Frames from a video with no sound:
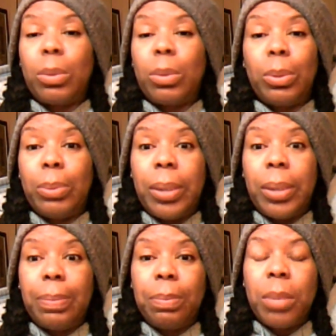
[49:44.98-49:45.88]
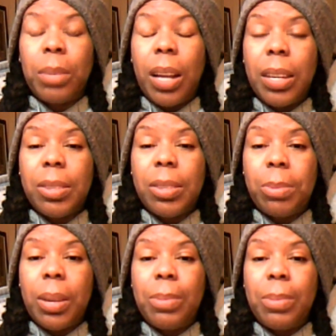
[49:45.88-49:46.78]
know what, but I guess
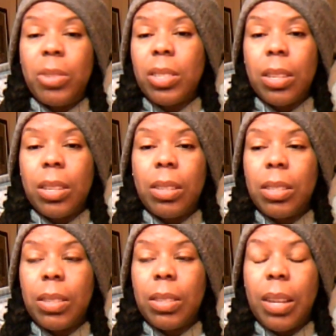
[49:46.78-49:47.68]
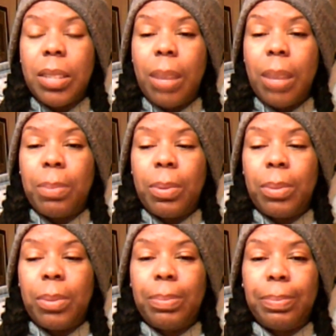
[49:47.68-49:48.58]
time you just get into that type of
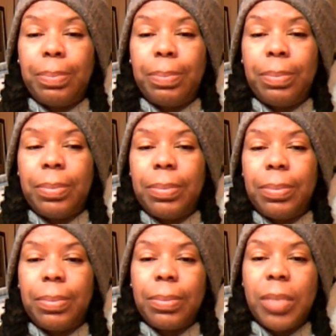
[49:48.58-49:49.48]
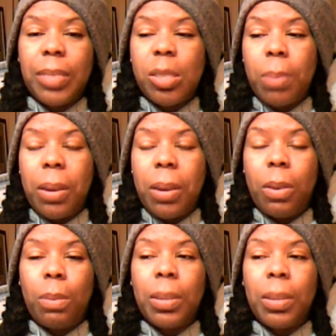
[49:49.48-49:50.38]

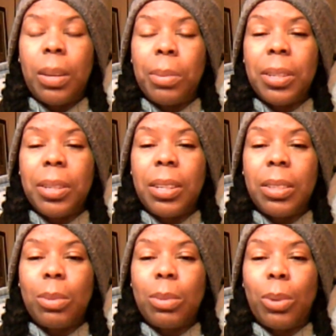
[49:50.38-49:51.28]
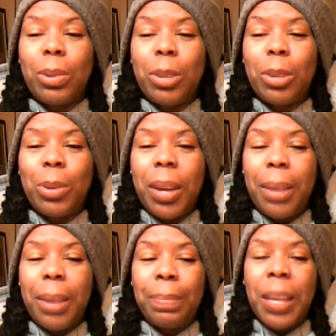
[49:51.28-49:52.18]
spell. But I'm gonna get to work.
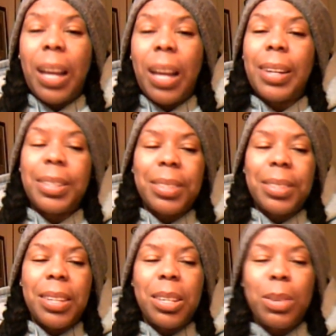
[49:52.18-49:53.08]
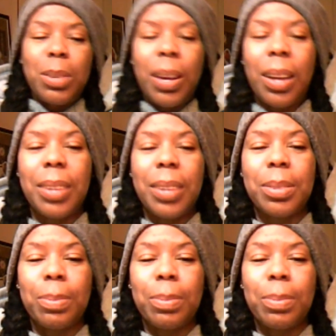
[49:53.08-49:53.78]
Okay. I'd like to thank you guys,